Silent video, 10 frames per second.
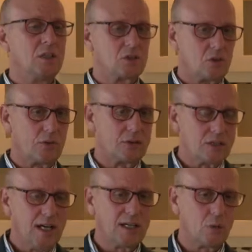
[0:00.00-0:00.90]
So the
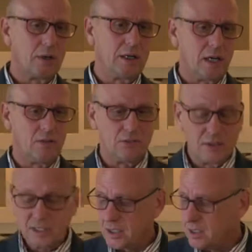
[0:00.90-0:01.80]
takeaway on
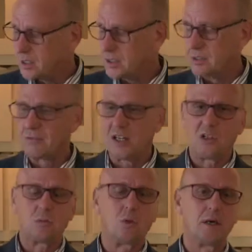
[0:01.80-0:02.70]
this, the
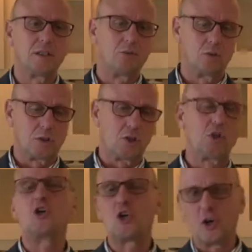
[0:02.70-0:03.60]
final point, to
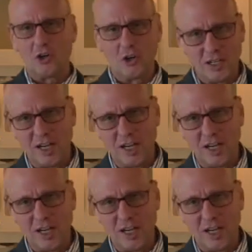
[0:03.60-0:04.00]
cure or